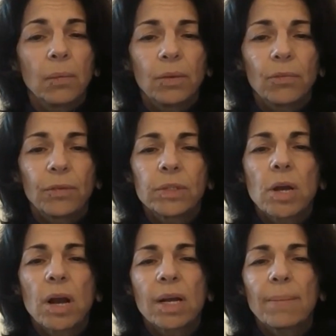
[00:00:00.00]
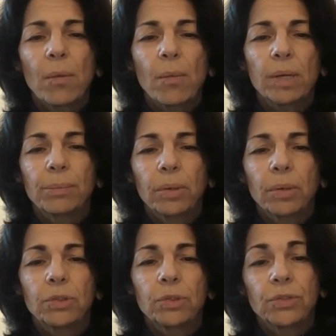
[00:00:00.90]
We'll first talk about what
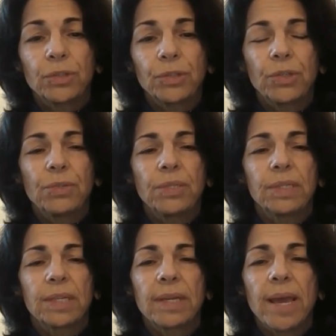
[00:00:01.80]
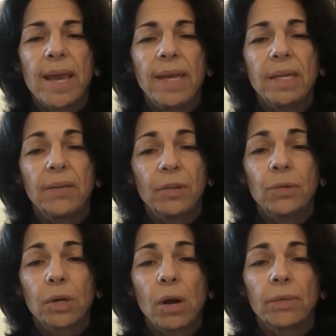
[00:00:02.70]
approaches you're using today if
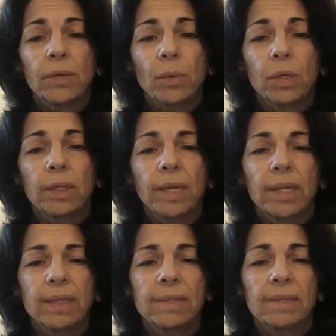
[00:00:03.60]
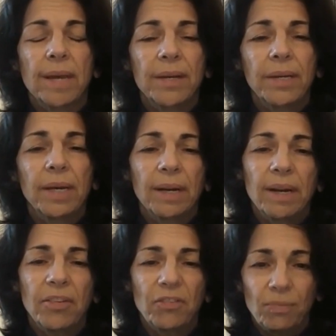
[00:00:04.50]
you are already working in this area
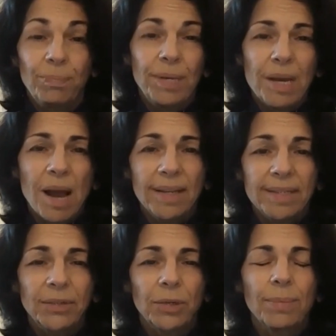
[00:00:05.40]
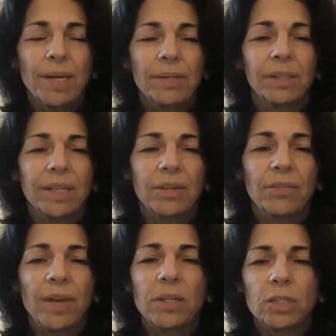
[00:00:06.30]
of beyond incremental
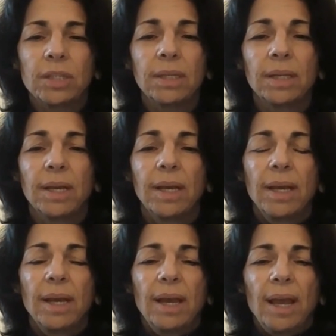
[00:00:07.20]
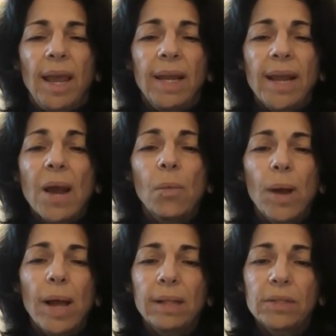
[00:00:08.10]
innovation and how
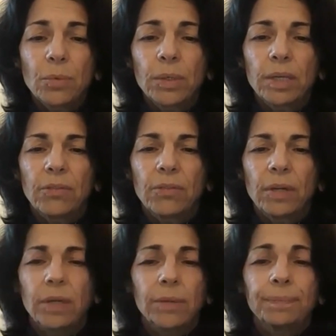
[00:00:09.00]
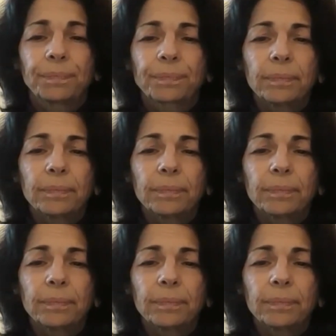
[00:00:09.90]
well it's working for you.